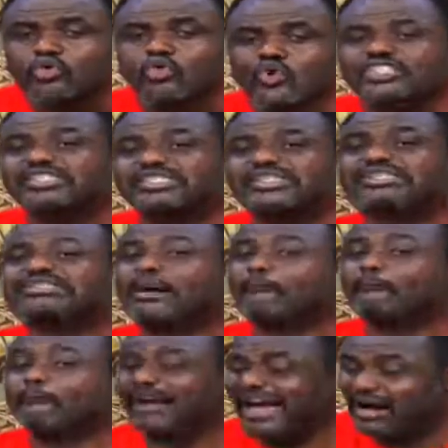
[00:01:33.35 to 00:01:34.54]
which is
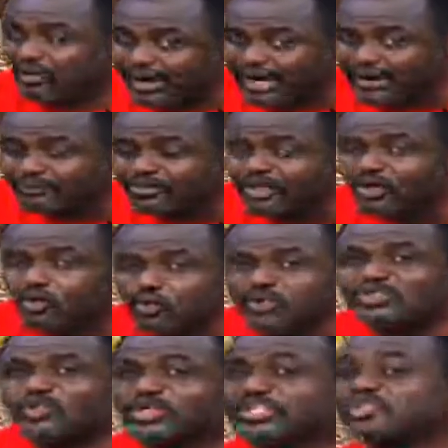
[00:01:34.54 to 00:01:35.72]
power,
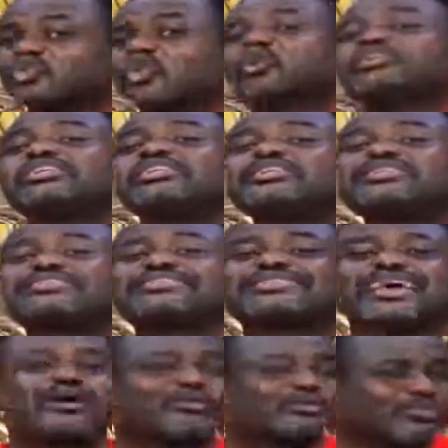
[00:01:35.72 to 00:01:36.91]
which will result in a
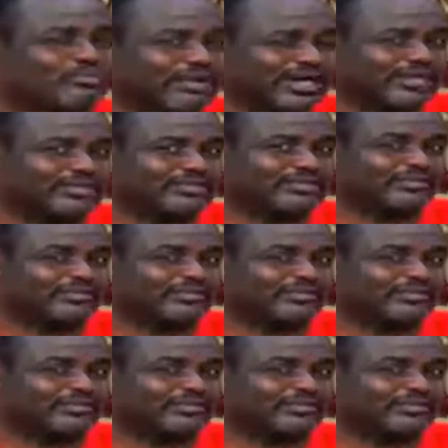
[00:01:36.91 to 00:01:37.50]
sound mind.